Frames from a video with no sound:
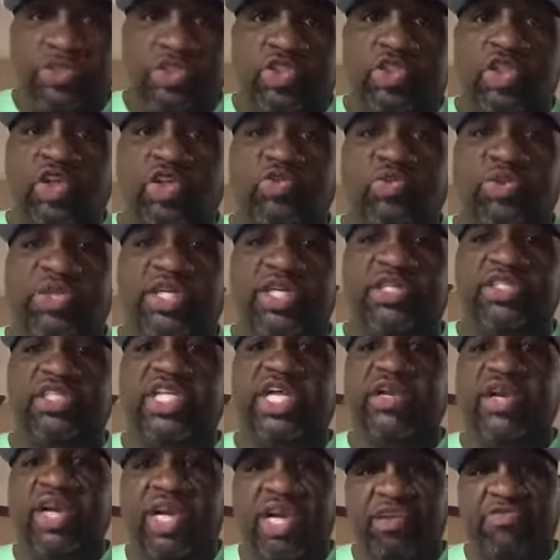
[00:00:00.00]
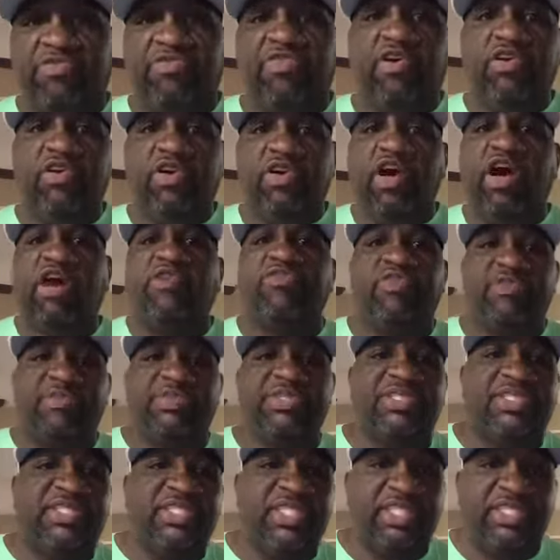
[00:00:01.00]
2 or 3 years later, I got a phone call from
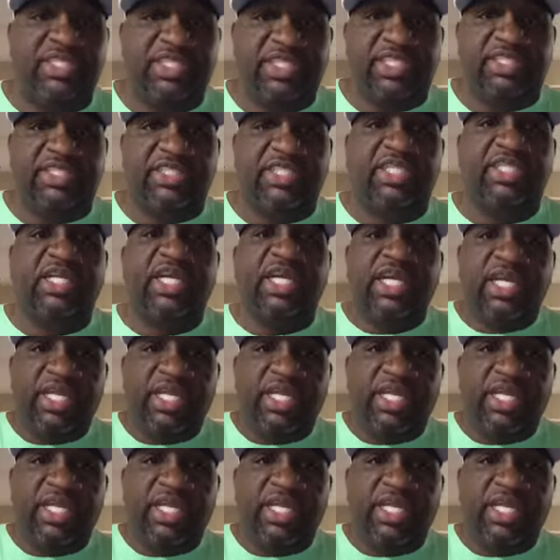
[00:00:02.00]
his assistant,